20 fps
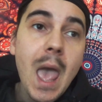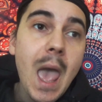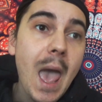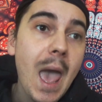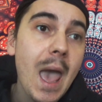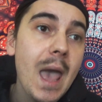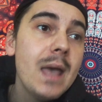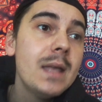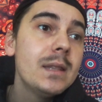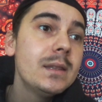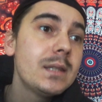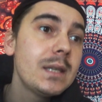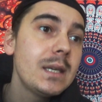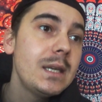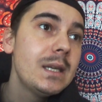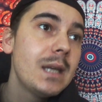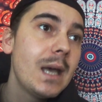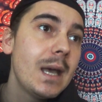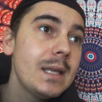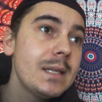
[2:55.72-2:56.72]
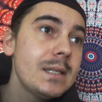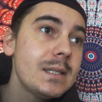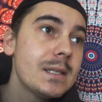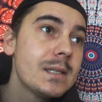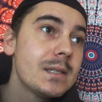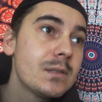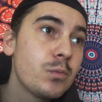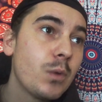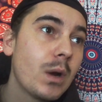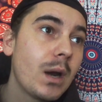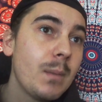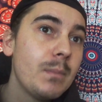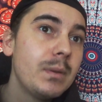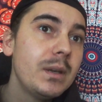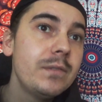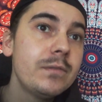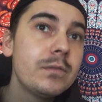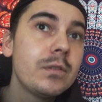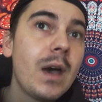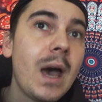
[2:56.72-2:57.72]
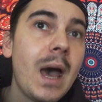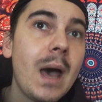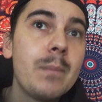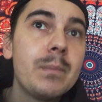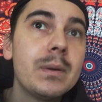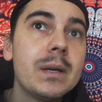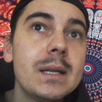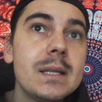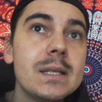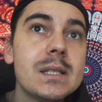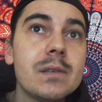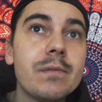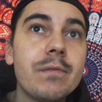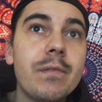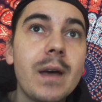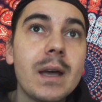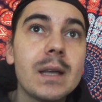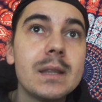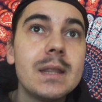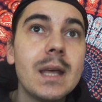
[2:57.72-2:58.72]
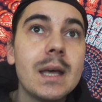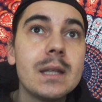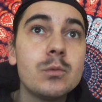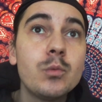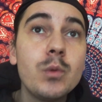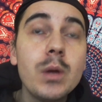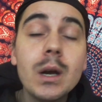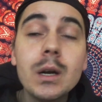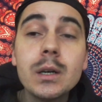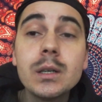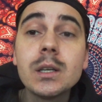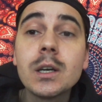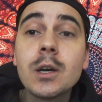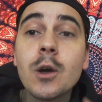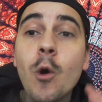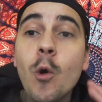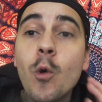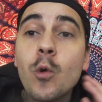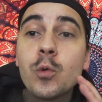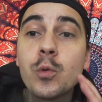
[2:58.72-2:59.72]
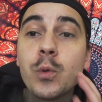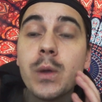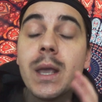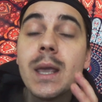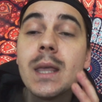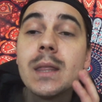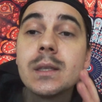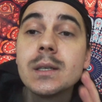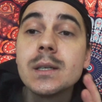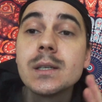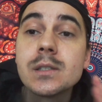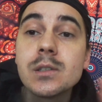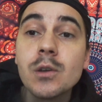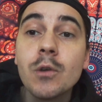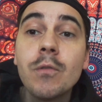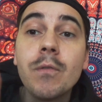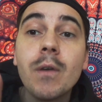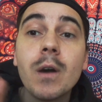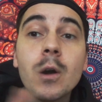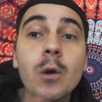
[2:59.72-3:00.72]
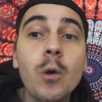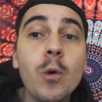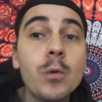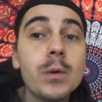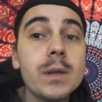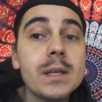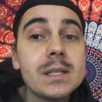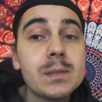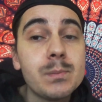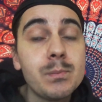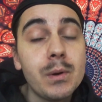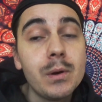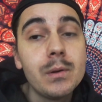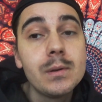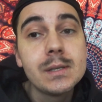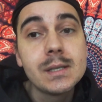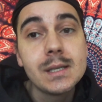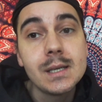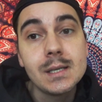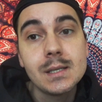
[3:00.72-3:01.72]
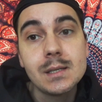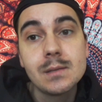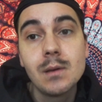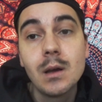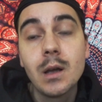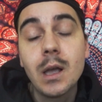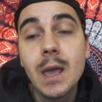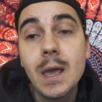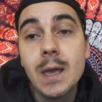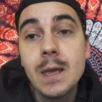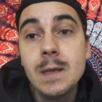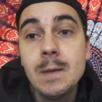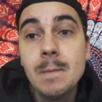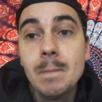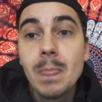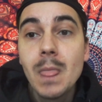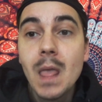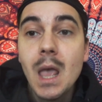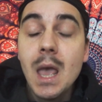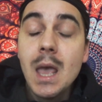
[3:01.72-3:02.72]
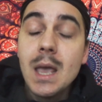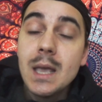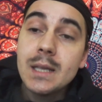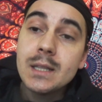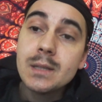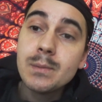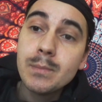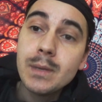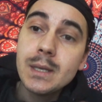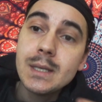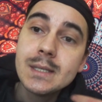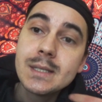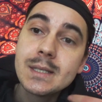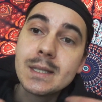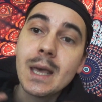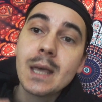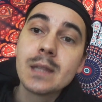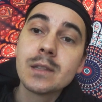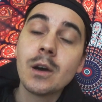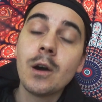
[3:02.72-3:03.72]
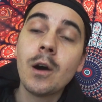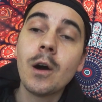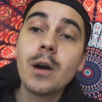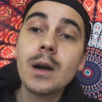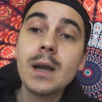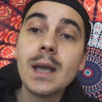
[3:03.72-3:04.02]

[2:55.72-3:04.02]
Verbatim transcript: And in essence, what I believe to happen is the fact that we are the co-creators of our own experiences, okay? It means that our